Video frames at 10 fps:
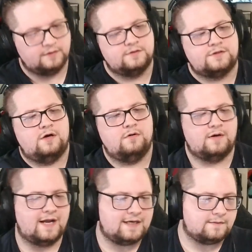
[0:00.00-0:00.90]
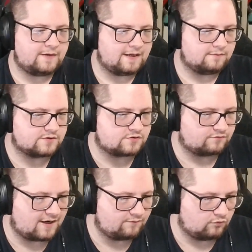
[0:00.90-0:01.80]
So I need to be able to
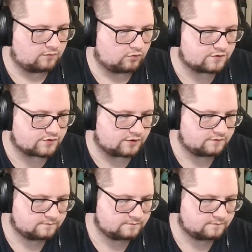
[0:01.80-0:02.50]
survive 1 more turn.